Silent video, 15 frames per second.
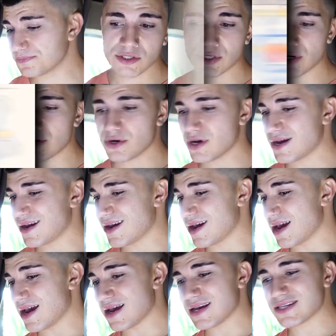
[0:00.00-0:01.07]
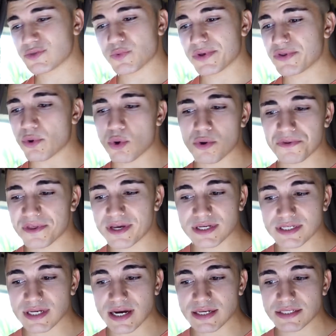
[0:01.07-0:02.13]
So, as with all things
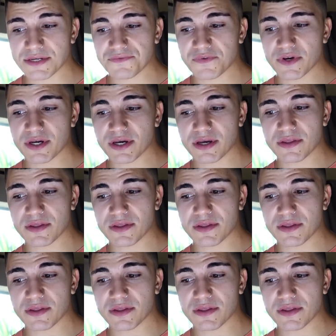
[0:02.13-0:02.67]
scientific,